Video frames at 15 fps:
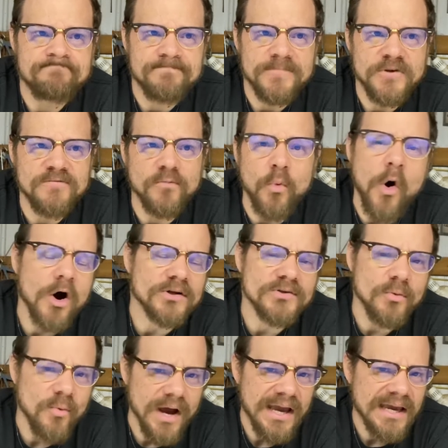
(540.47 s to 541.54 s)
you've walked
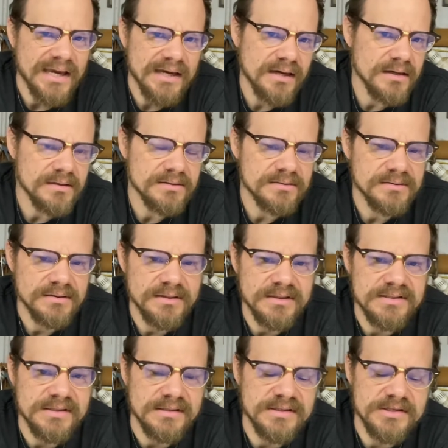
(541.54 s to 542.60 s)
away
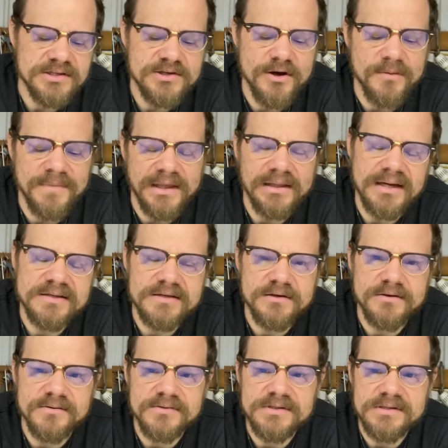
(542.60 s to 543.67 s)
is a term they like to
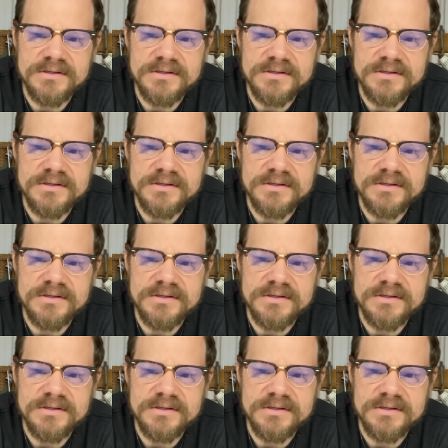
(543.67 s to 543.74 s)
use.